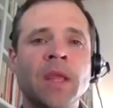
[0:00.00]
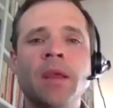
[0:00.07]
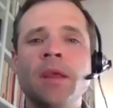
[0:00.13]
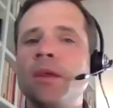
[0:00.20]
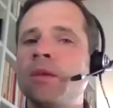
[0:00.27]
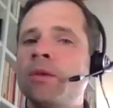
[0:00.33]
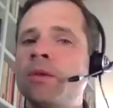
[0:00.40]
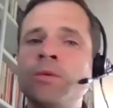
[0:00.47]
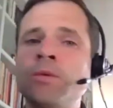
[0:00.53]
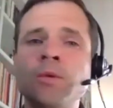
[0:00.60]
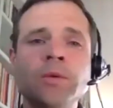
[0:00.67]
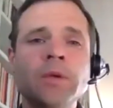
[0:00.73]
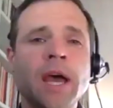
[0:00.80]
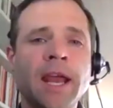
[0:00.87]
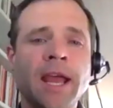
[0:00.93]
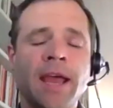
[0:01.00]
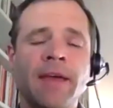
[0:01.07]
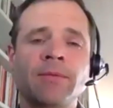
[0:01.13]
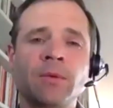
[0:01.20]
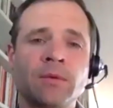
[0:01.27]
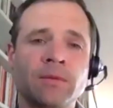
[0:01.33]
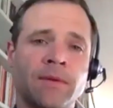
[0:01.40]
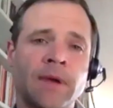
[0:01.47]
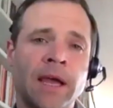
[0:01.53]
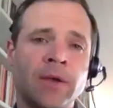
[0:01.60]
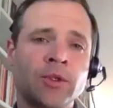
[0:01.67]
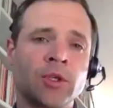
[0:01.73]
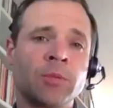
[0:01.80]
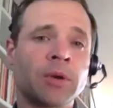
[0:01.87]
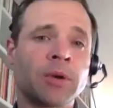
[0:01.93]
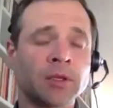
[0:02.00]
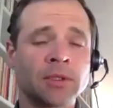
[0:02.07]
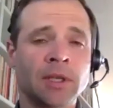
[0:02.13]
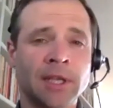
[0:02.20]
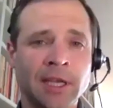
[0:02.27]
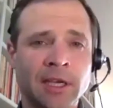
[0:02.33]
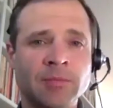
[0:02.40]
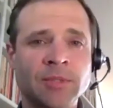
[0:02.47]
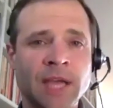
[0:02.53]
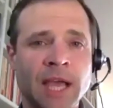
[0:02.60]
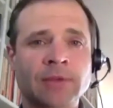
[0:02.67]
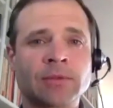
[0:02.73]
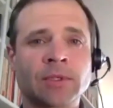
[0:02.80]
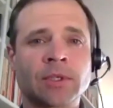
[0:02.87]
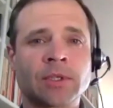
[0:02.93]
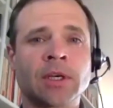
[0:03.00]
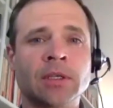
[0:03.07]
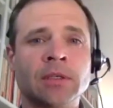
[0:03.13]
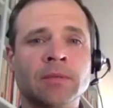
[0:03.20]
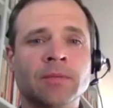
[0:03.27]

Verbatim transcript: You do not have to have filed your personal income tax return